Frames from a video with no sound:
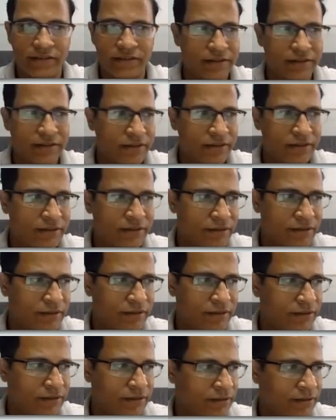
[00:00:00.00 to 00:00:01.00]

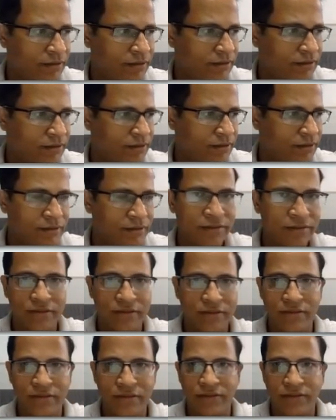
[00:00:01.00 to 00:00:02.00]

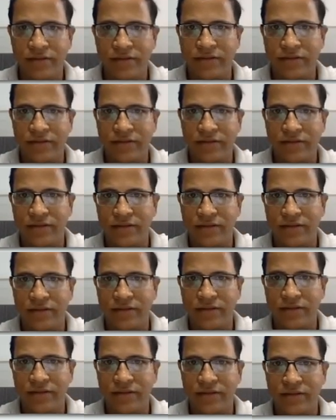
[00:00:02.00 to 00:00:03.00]

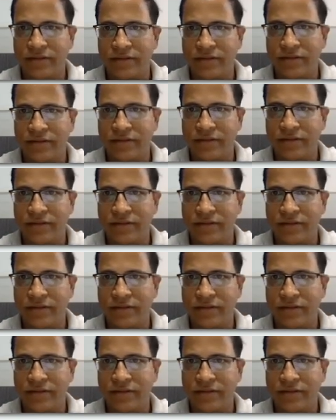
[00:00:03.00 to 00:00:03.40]
Nobody speaks.